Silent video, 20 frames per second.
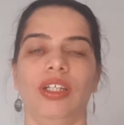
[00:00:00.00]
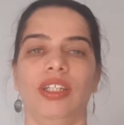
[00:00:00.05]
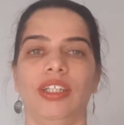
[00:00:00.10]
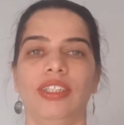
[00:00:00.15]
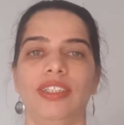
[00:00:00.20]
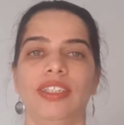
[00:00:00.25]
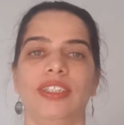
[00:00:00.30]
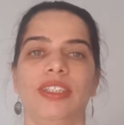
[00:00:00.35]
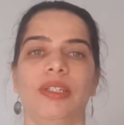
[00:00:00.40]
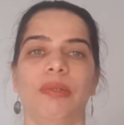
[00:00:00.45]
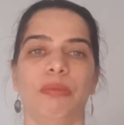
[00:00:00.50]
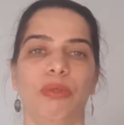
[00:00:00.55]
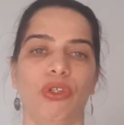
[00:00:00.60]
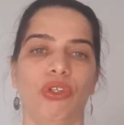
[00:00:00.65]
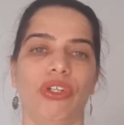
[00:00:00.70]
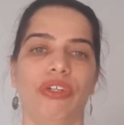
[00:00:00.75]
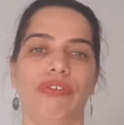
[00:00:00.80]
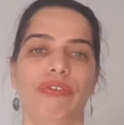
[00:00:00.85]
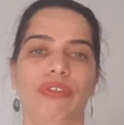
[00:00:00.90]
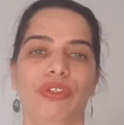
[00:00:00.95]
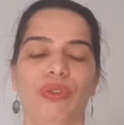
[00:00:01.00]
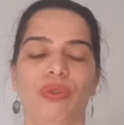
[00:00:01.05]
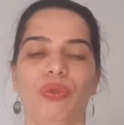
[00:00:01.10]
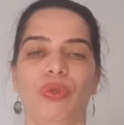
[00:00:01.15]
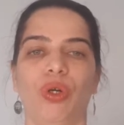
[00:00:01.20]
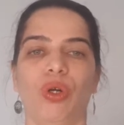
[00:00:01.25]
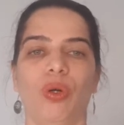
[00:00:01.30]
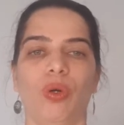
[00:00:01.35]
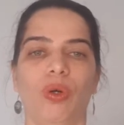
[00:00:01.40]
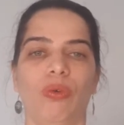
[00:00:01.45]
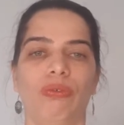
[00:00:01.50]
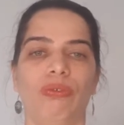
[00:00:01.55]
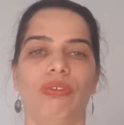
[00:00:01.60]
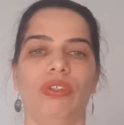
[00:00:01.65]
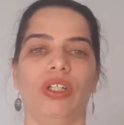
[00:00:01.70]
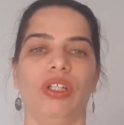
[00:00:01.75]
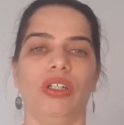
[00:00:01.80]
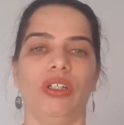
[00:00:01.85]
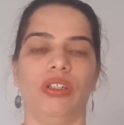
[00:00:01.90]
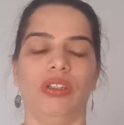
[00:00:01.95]
This is a book review of
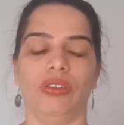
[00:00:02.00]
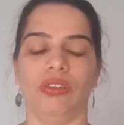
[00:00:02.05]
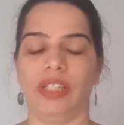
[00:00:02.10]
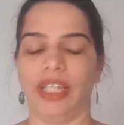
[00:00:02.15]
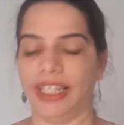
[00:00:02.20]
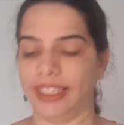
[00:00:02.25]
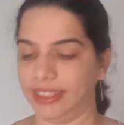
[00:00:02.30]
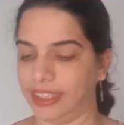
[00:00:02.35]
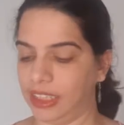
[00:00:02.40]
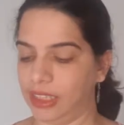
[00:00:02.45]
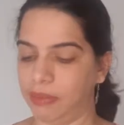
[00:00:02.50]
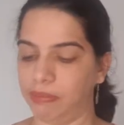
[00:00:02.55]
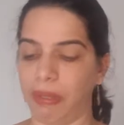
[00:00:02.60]
Excess